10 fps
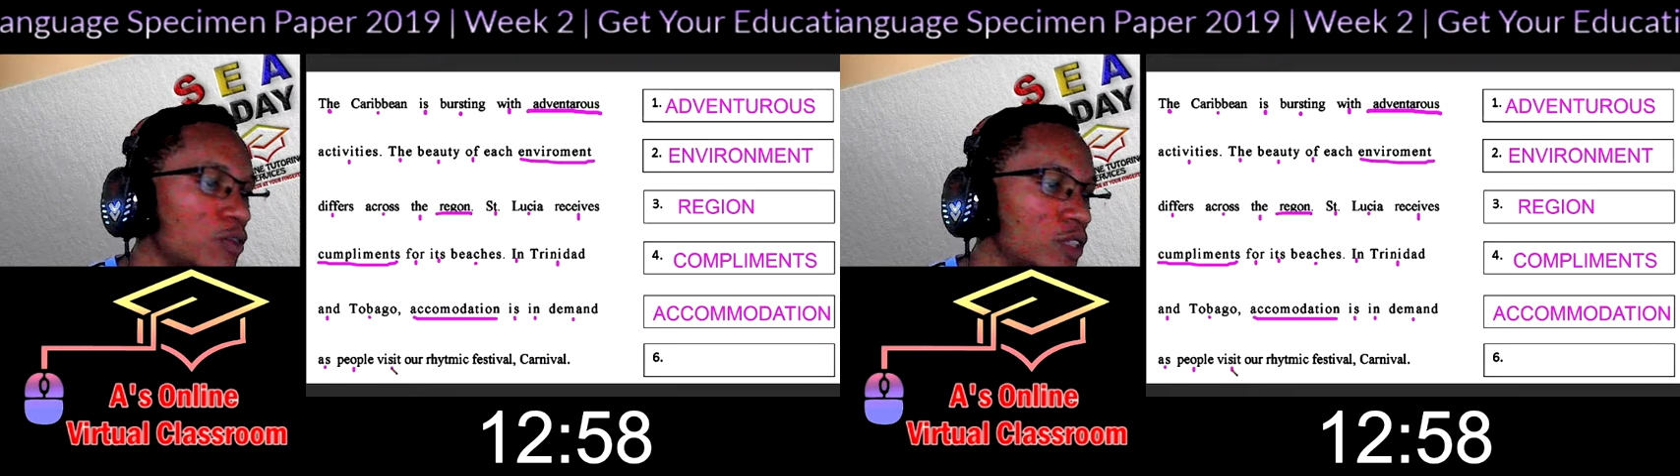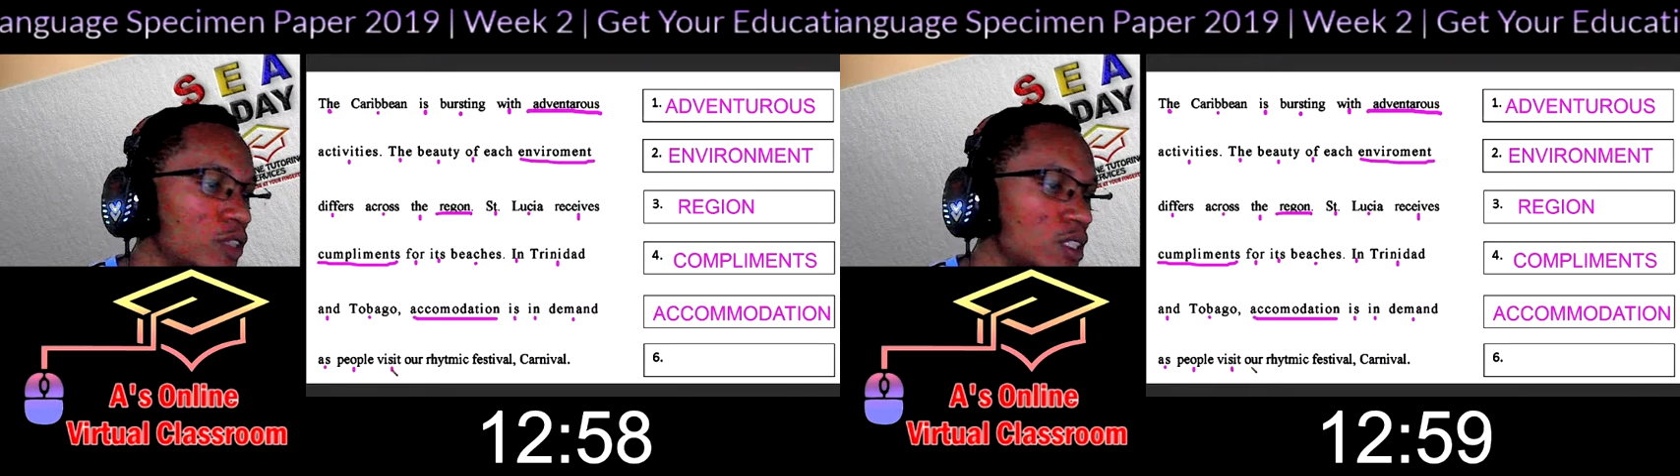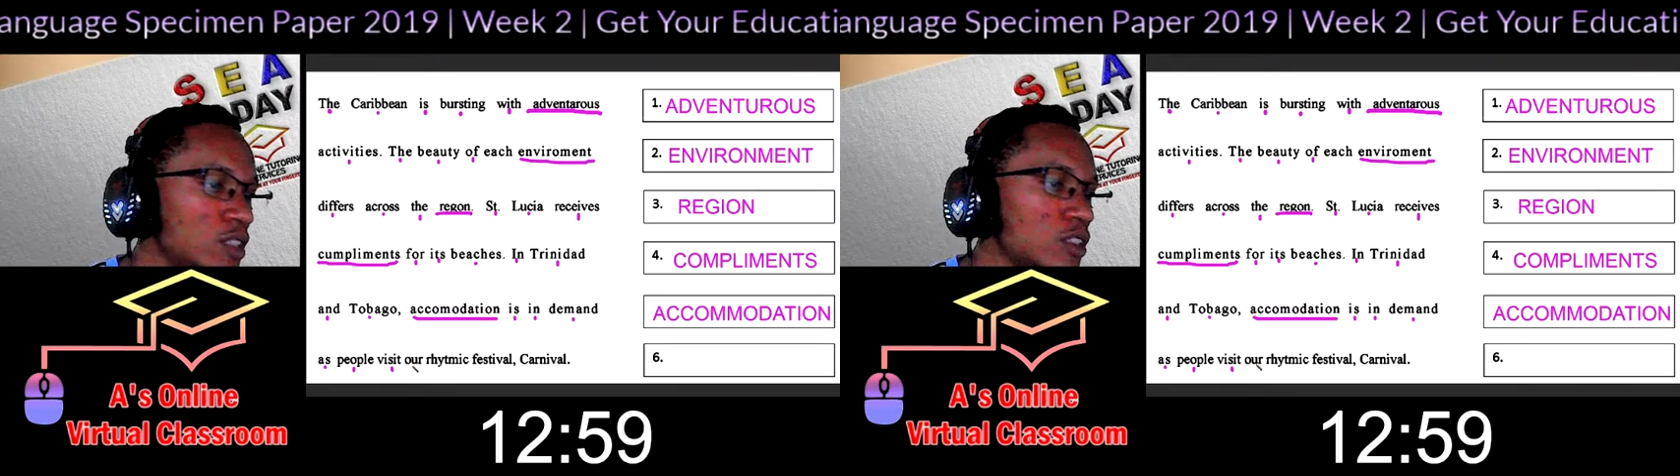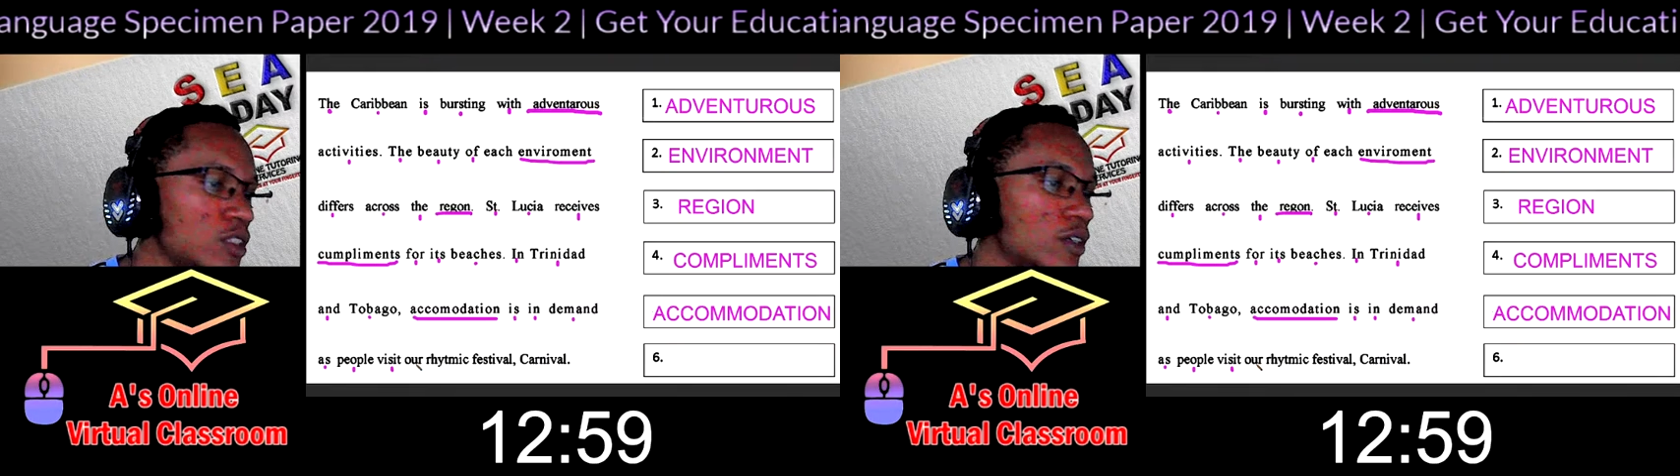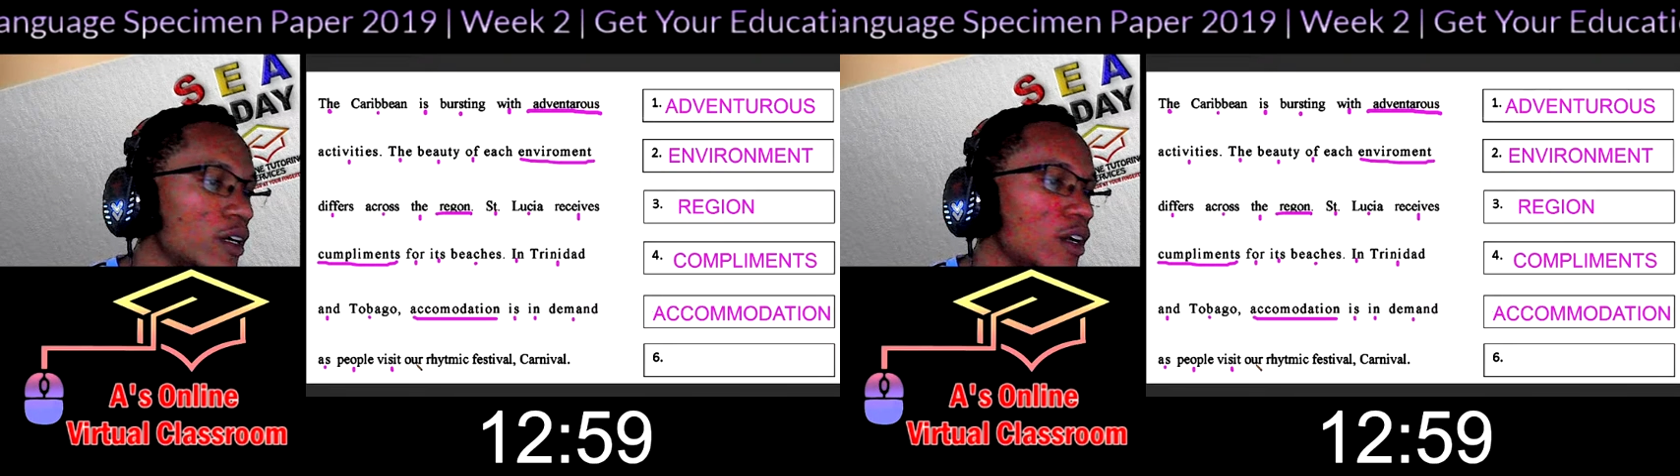visit is
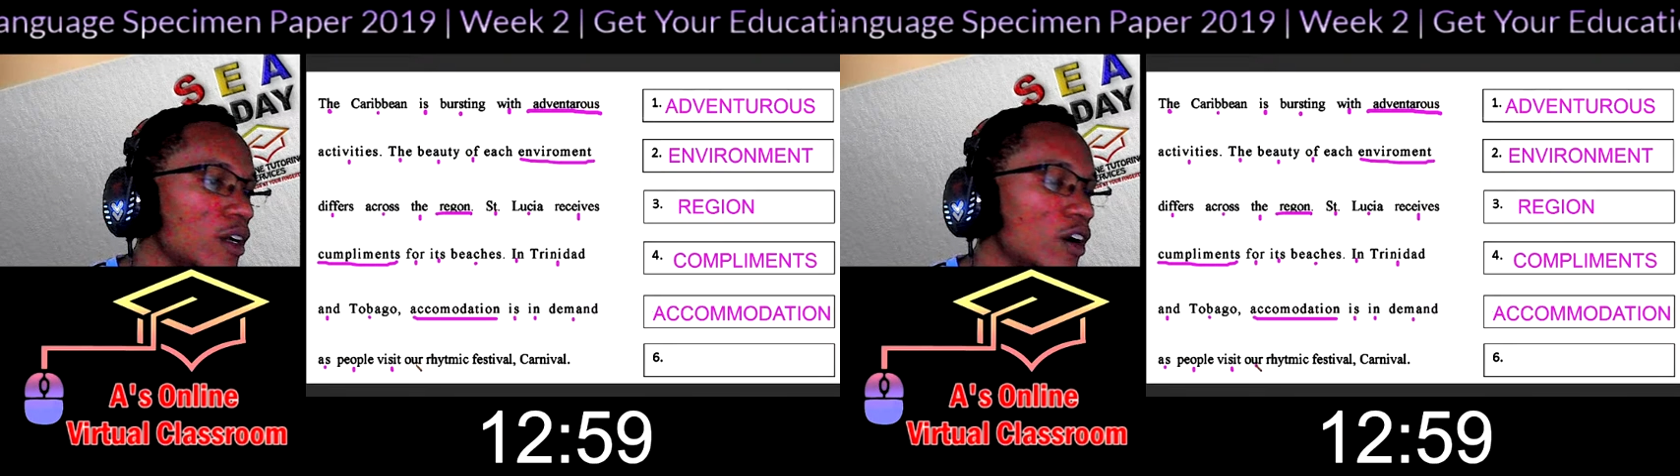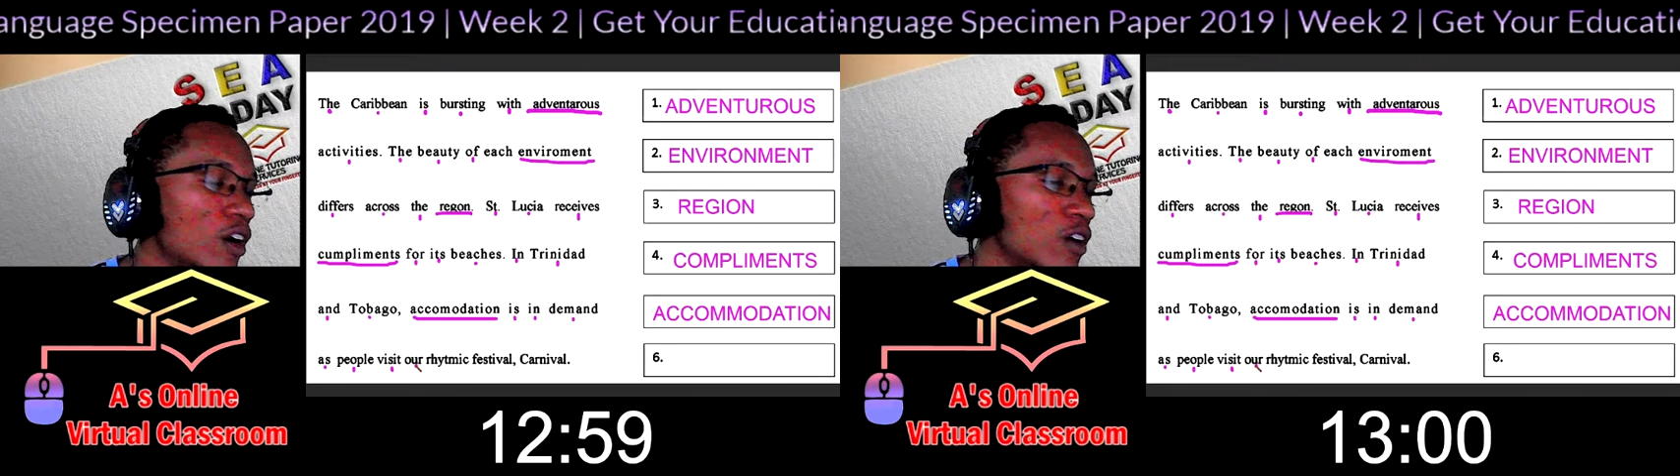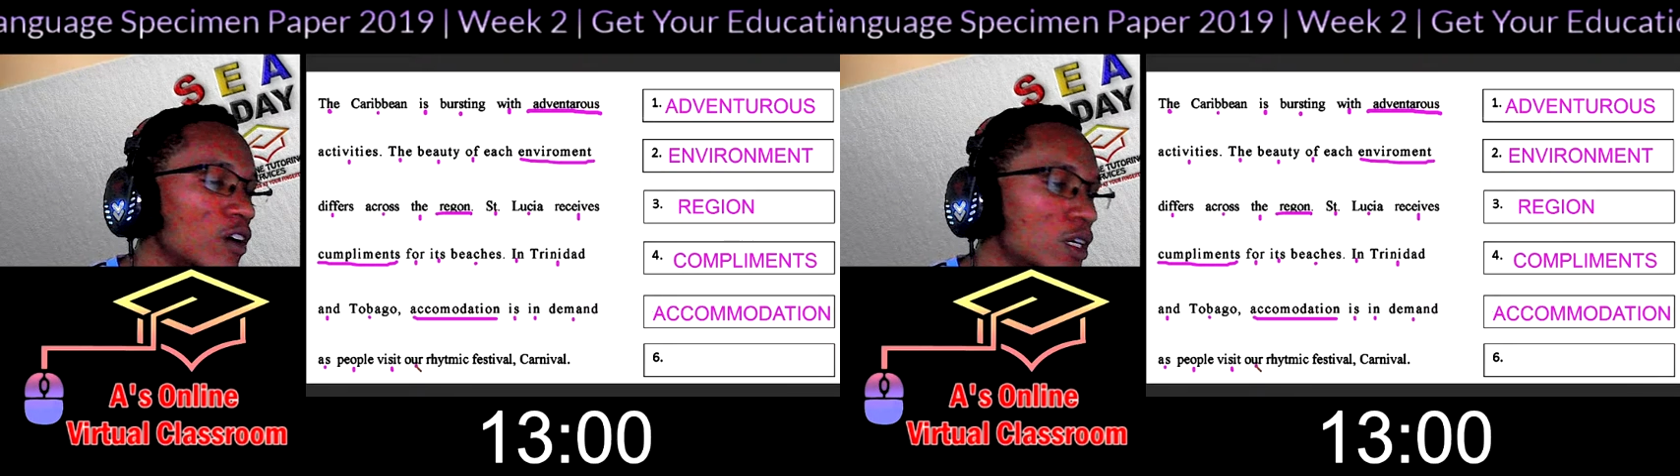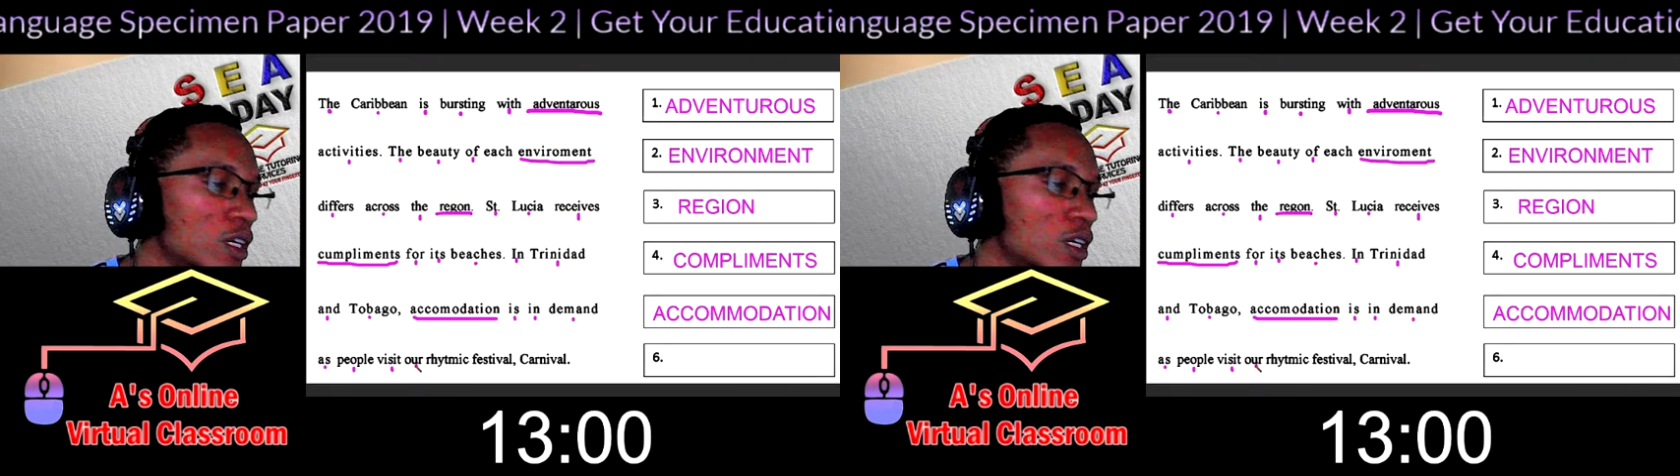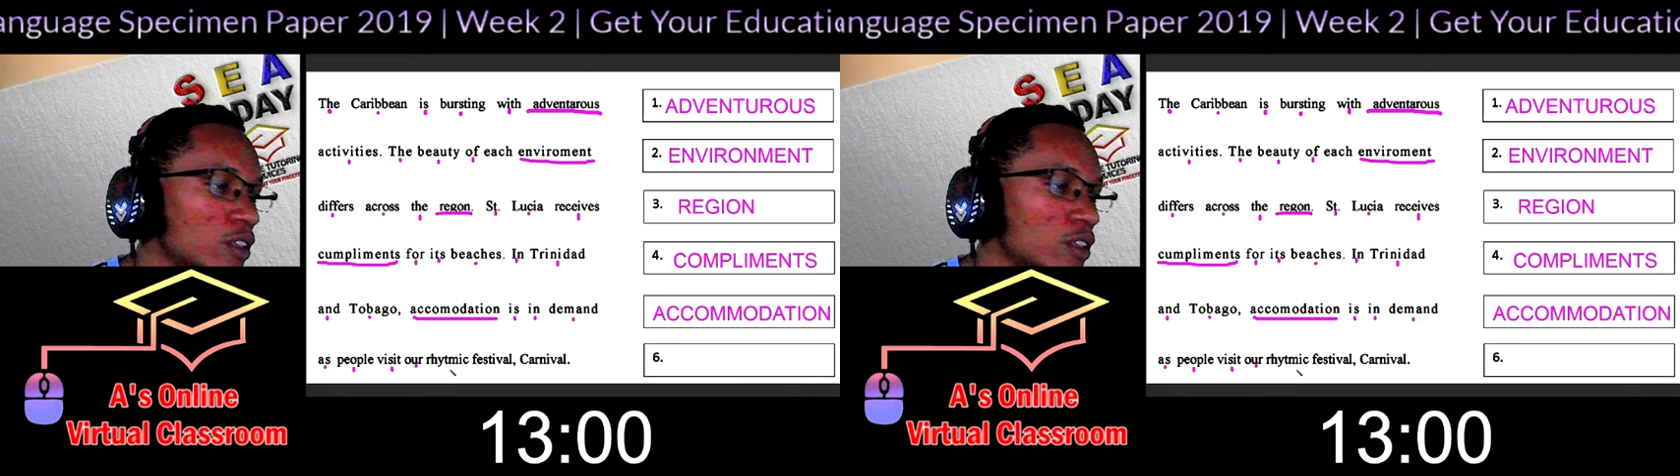correct, our
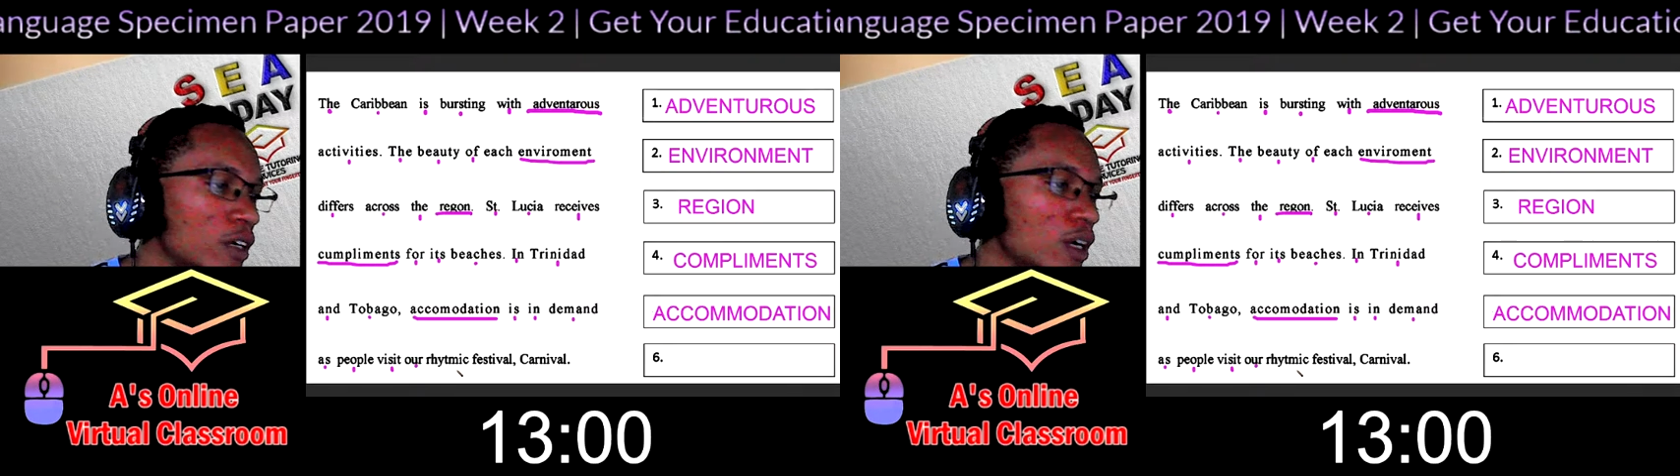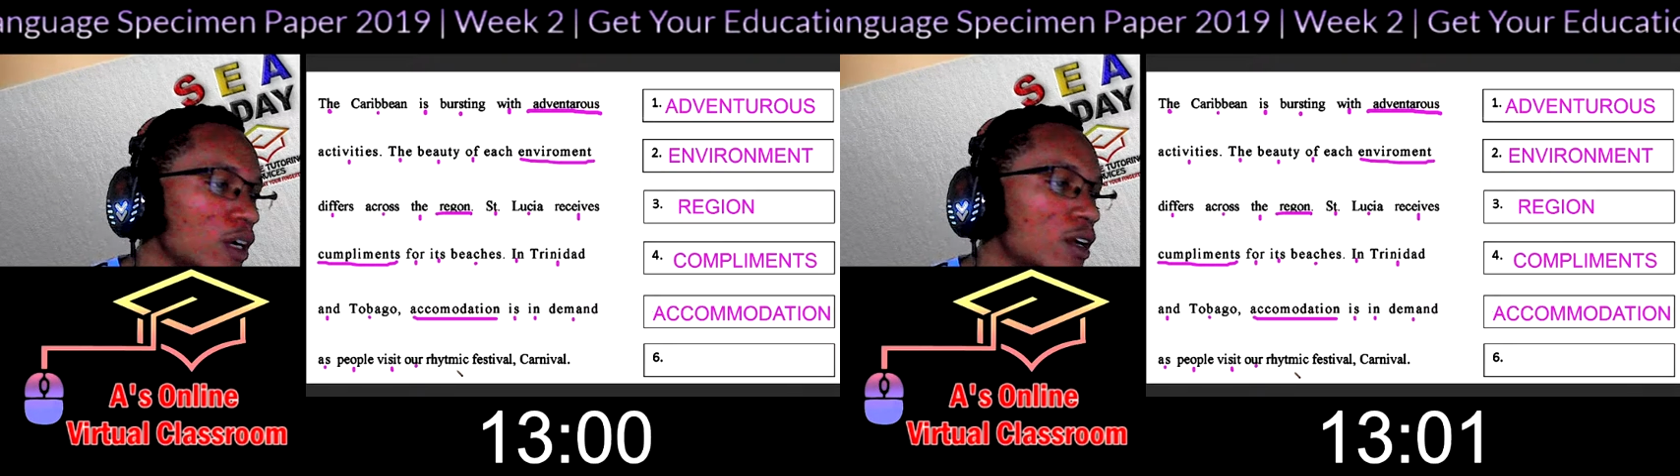is correct.